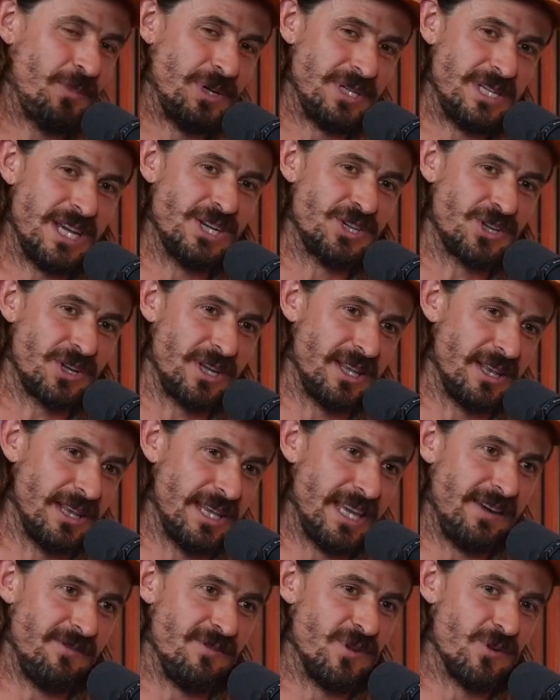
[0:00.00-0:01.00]
potentially
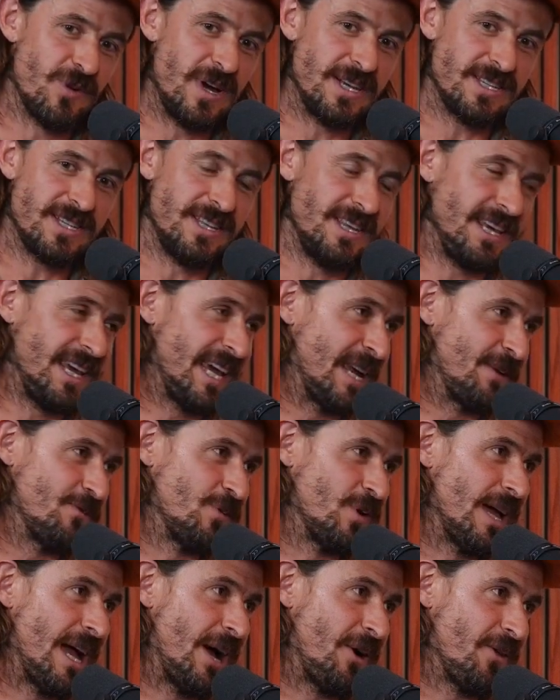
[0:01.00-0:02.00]
leave the rest of the
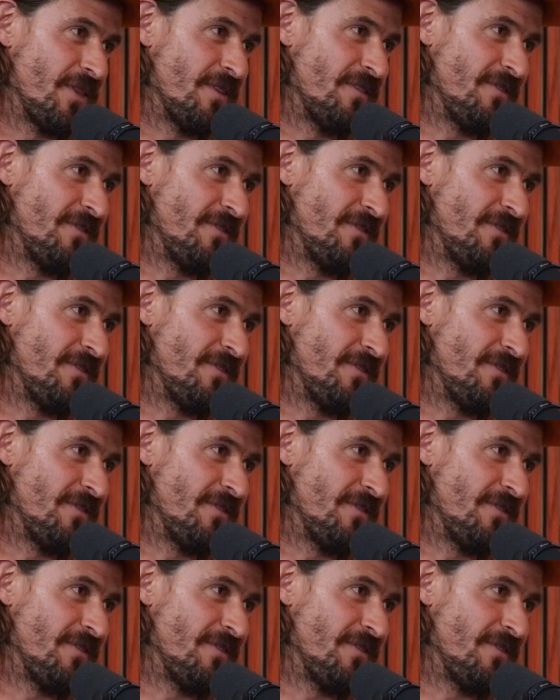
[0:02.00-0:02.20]
animal out